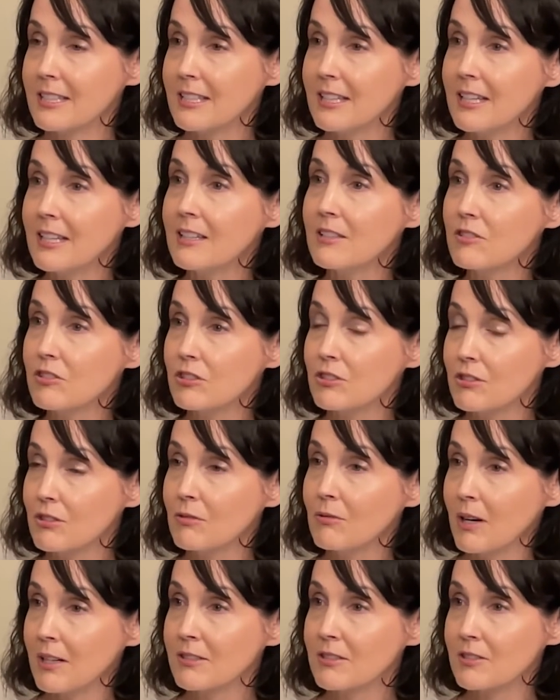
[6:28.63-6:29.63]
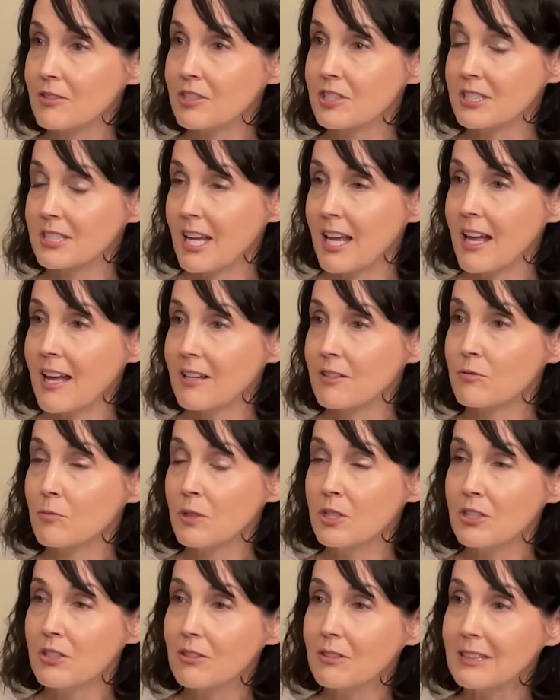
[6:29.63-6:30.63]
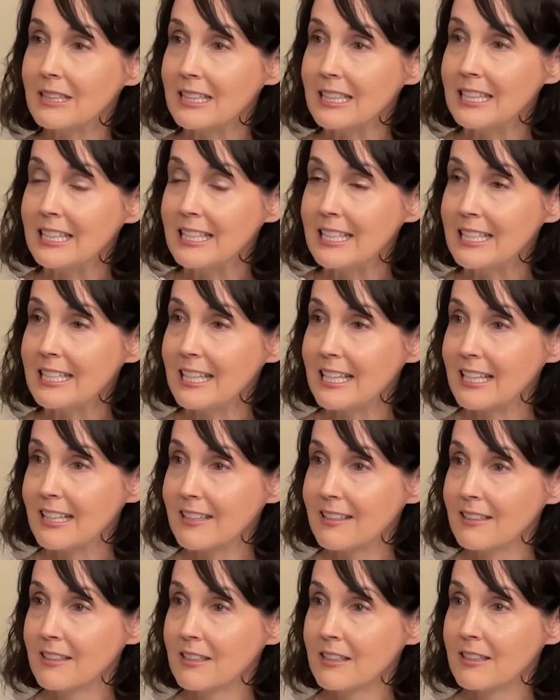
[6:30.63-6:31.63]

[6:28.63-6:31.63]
is to understand when you're leading,